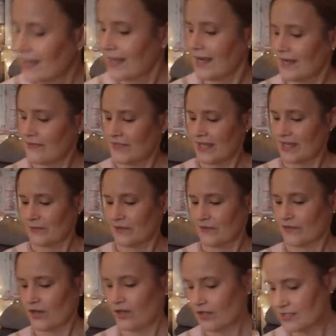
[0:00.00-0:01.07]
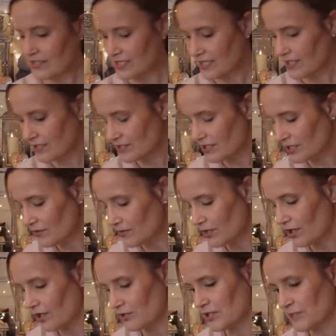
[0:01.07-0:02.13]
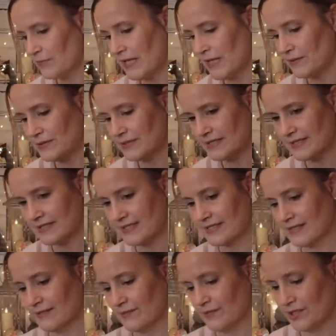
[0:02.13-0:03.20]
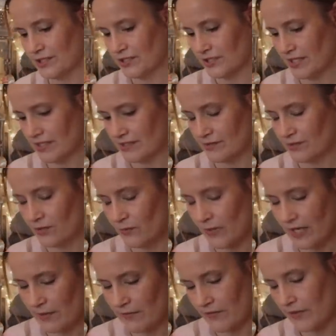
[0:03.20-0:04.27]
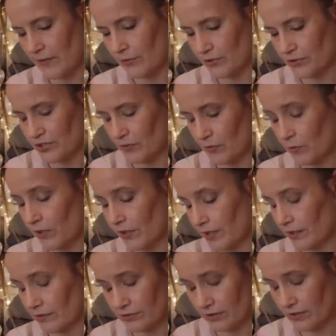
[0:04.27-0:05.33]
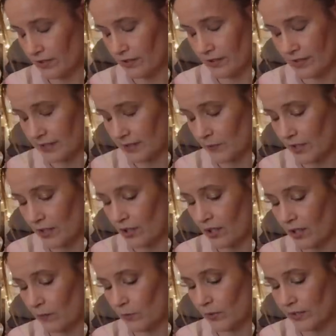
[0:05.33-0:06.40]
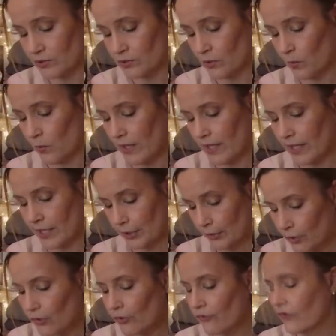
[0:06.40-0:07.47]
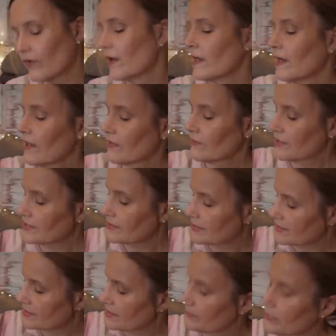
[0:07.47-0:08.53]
And then we've got two gorgeous blouses, which I don't wear very much. Well, one I don't hardly wear at all, one I don't wear enough. This is the